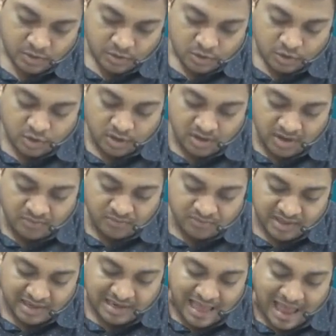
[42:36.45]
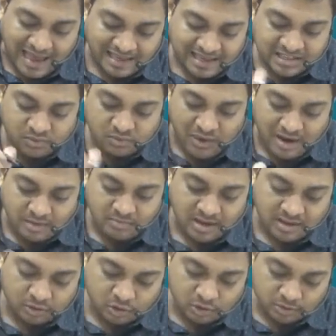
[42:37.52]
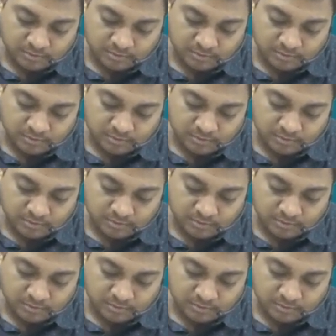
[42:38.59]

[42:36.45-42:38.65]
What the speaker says: So if the lag is 1 month